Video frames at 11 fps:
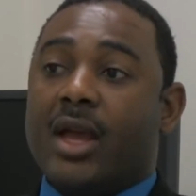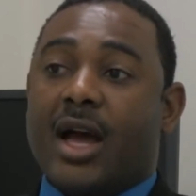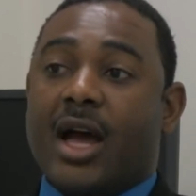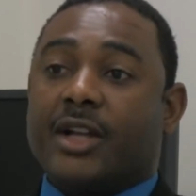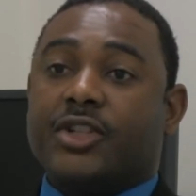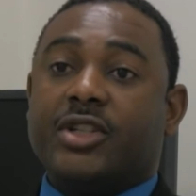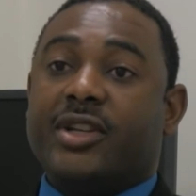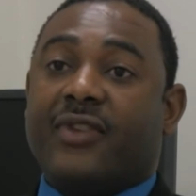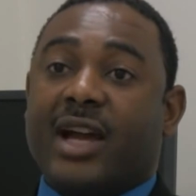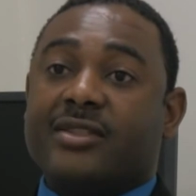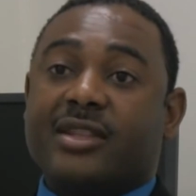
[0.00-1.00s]
to
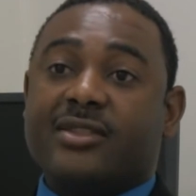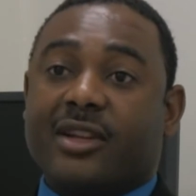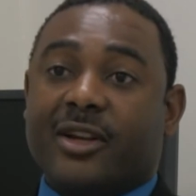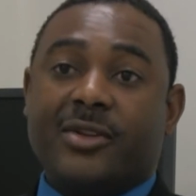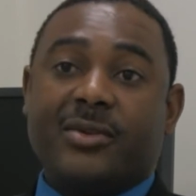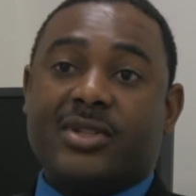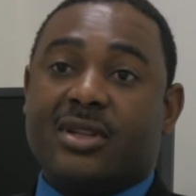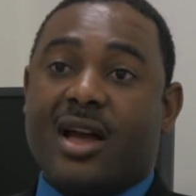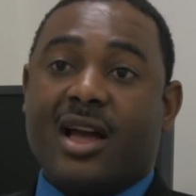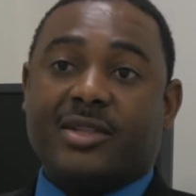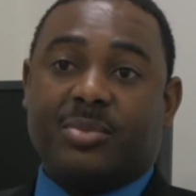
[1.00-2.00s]
devices that are used in
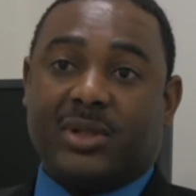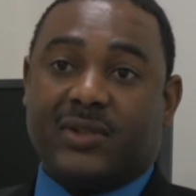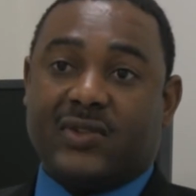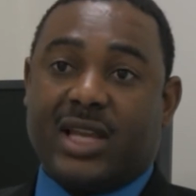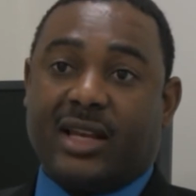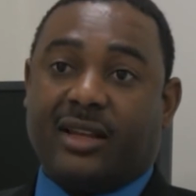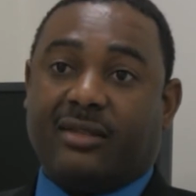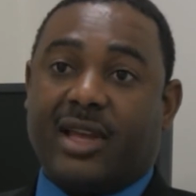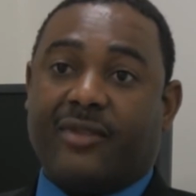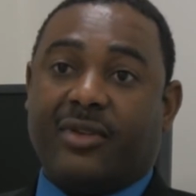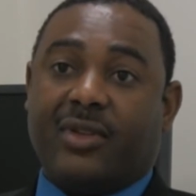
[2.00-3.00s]
hospital setting.
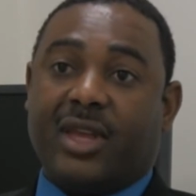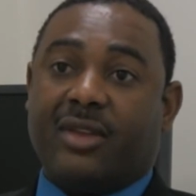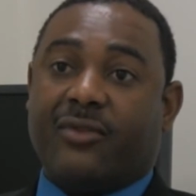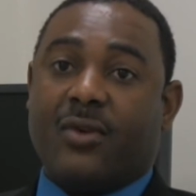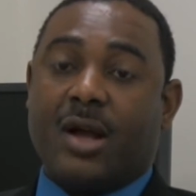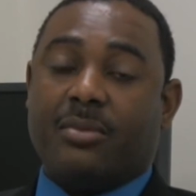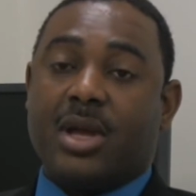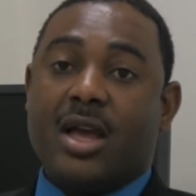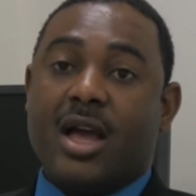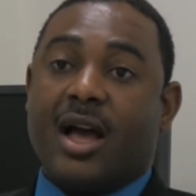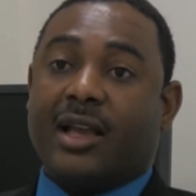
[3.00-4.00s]
Everything from
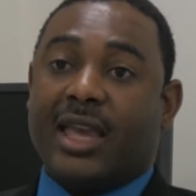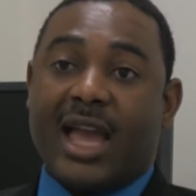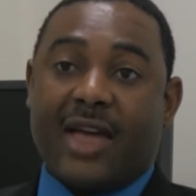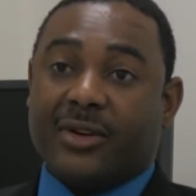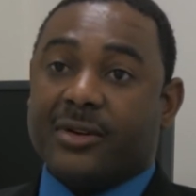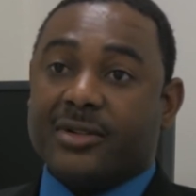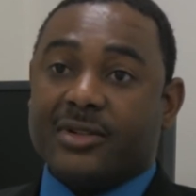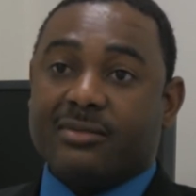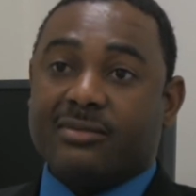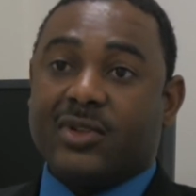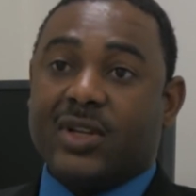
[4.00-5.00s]
catheters.